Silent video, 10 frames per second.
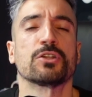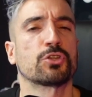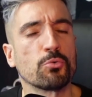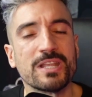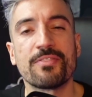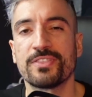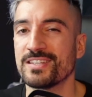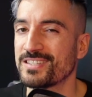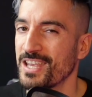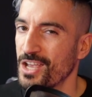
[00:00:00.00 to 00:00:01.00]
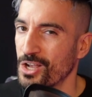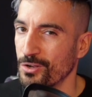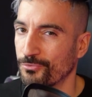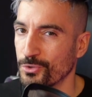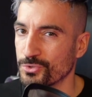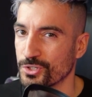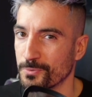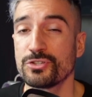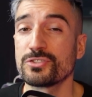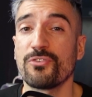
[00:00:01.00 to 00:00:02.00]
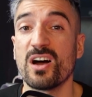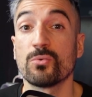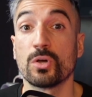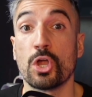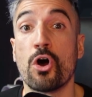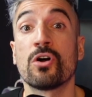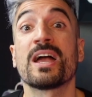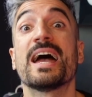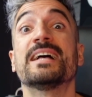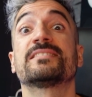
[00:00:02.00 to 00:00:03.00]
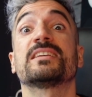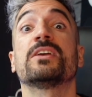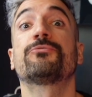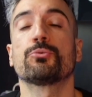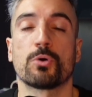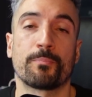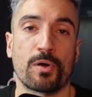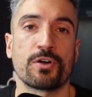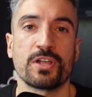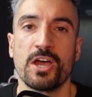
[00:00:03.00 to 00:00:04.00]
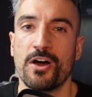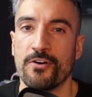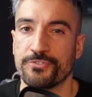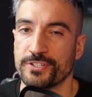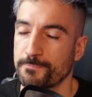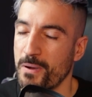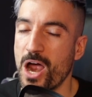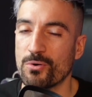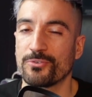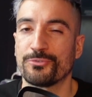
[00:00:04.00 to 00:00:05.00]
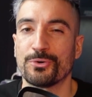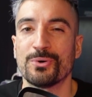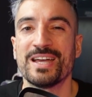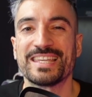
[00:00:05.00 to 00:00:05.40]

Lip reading: Don't let this confuse you. Just follow along as if you were part of this powerful